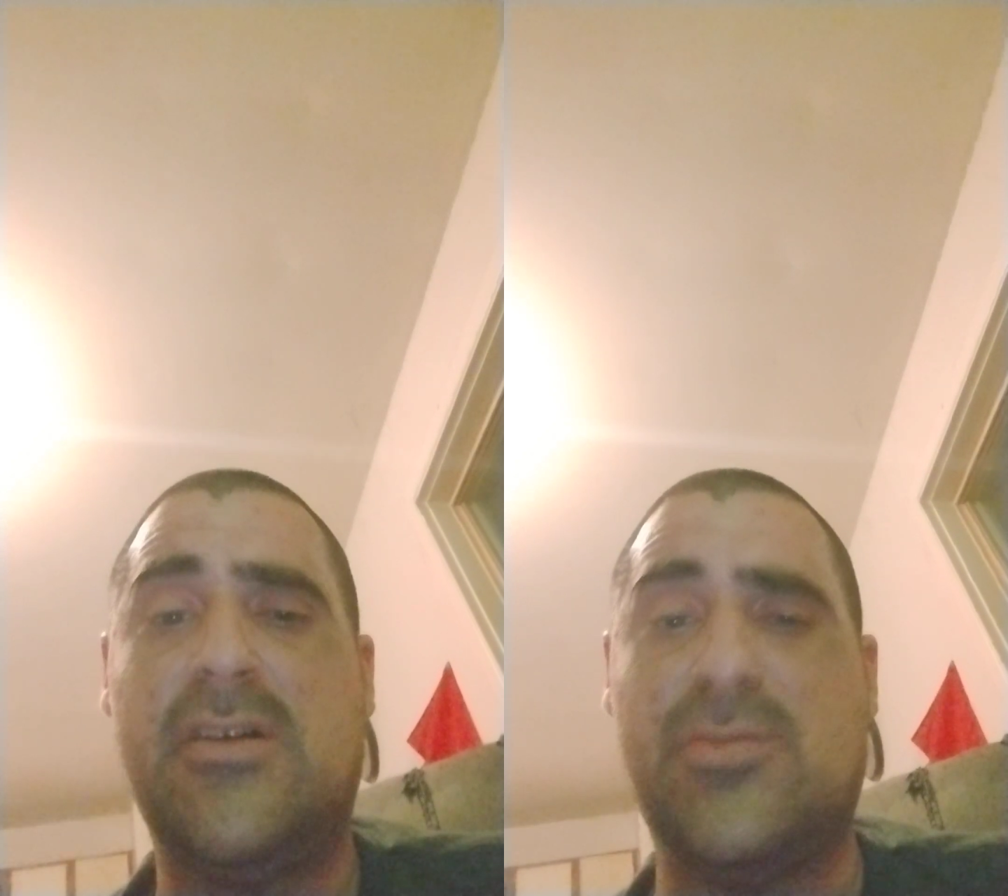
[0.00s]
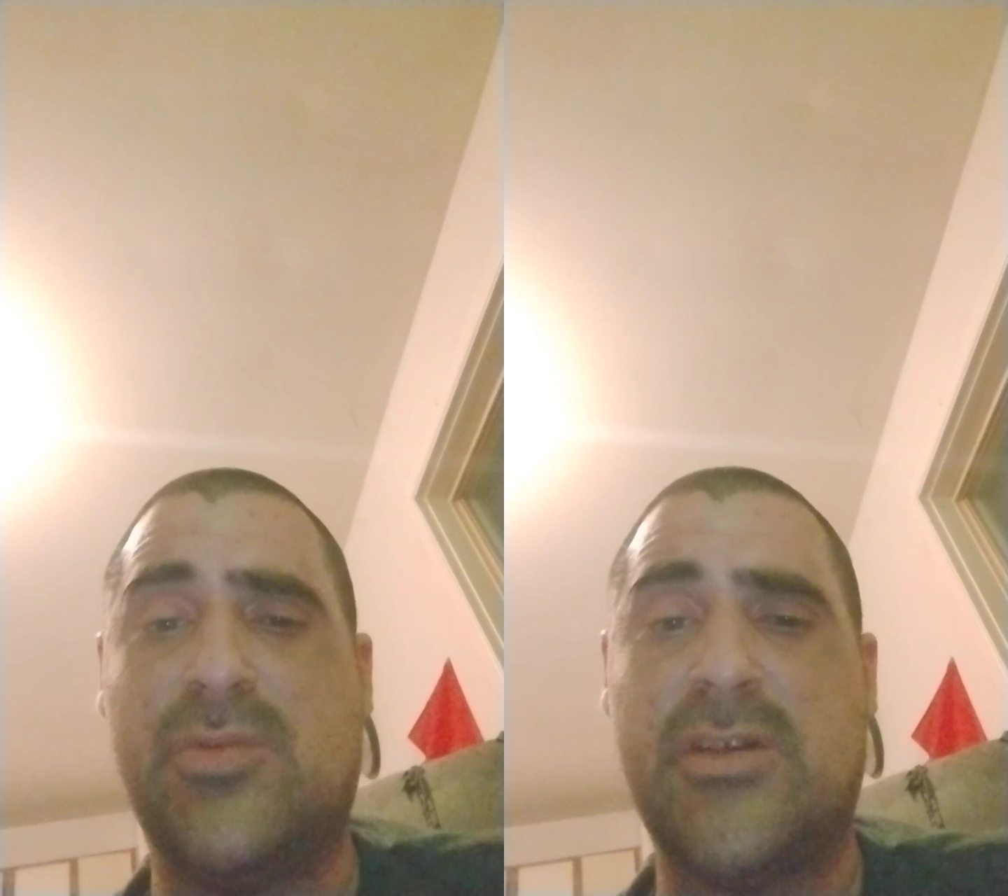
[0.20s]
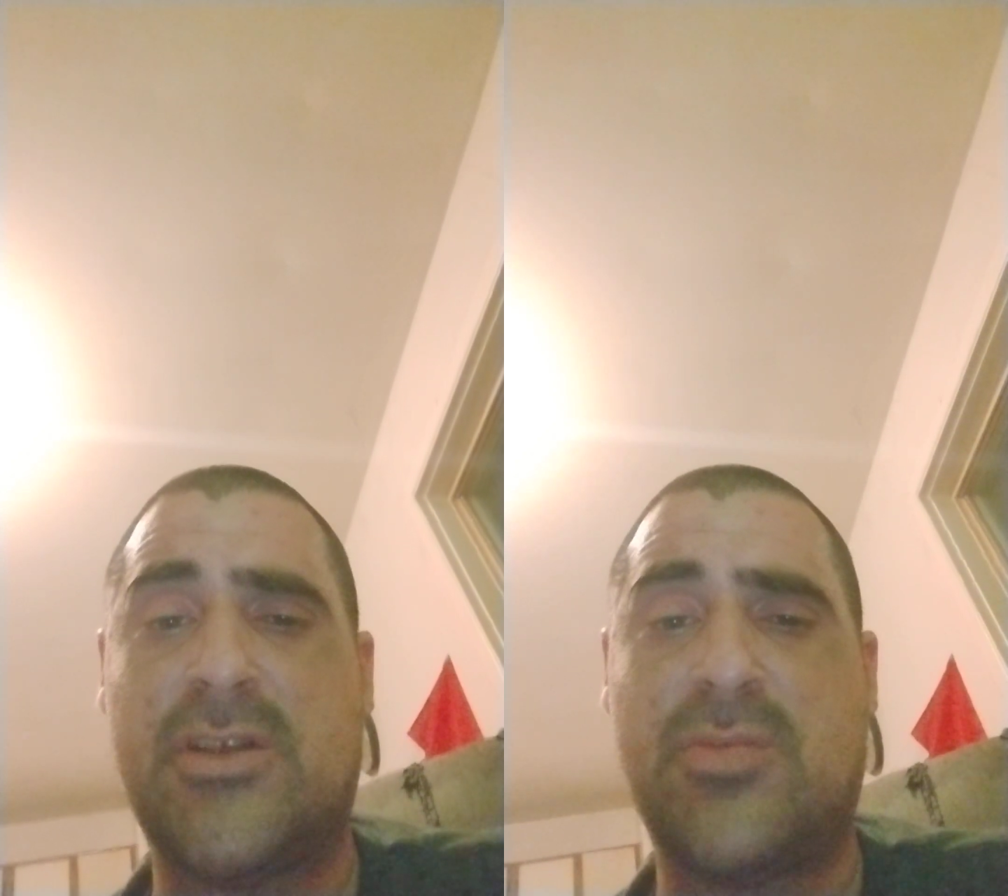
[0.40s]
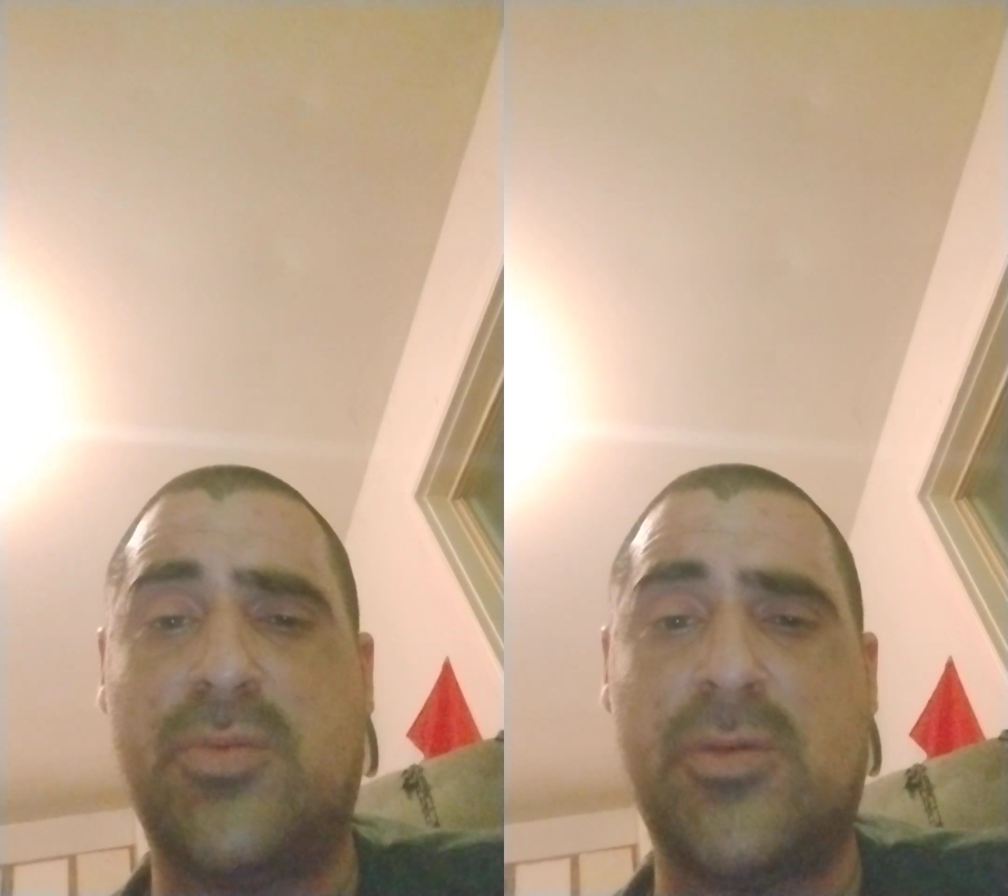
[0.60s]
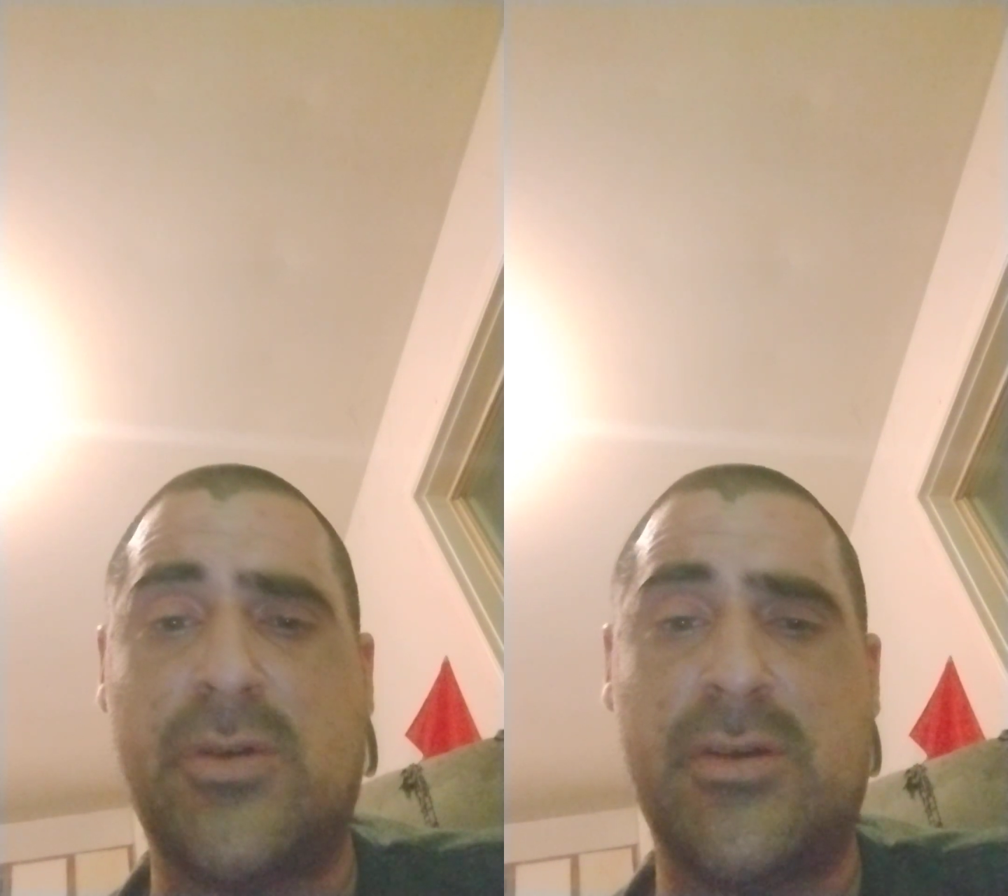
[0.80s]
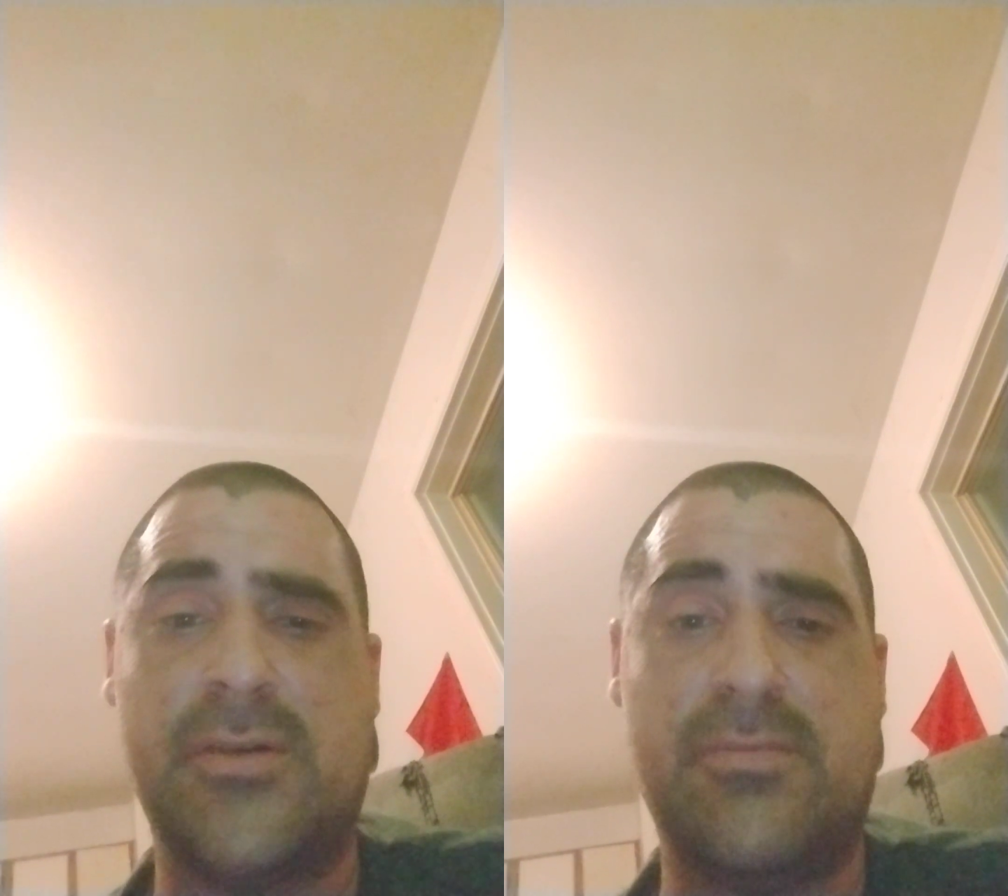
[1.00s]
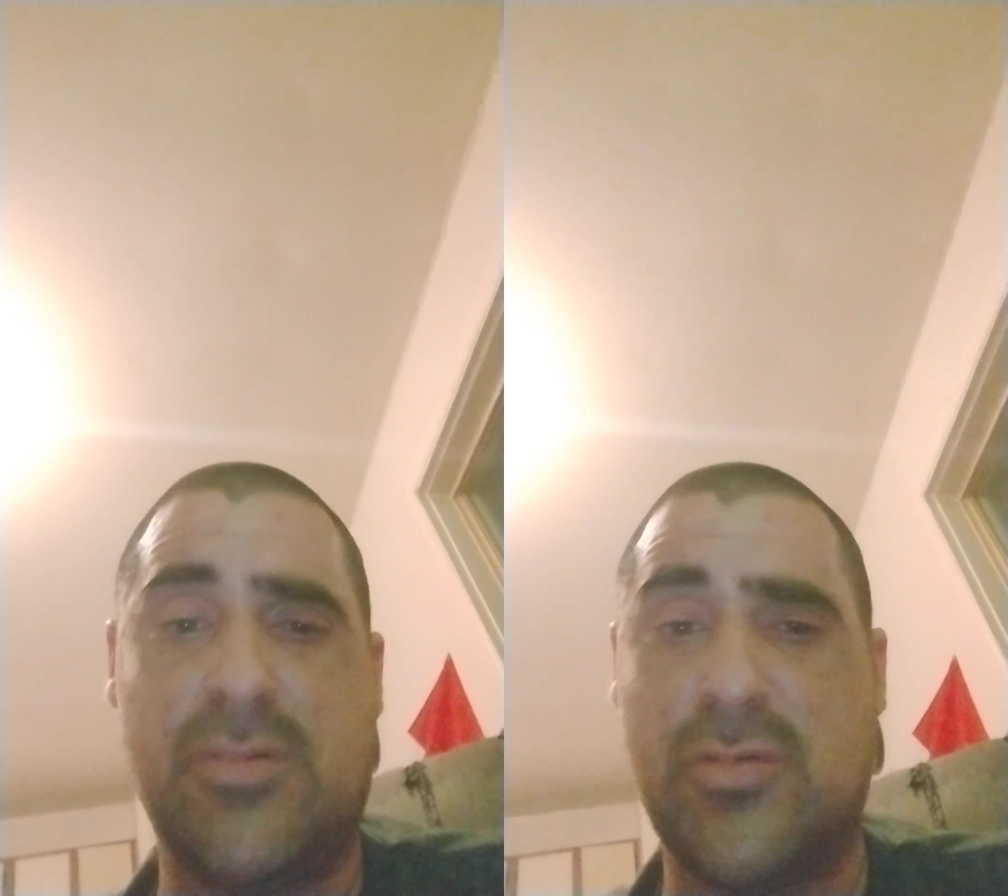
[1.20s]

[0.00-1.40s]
which would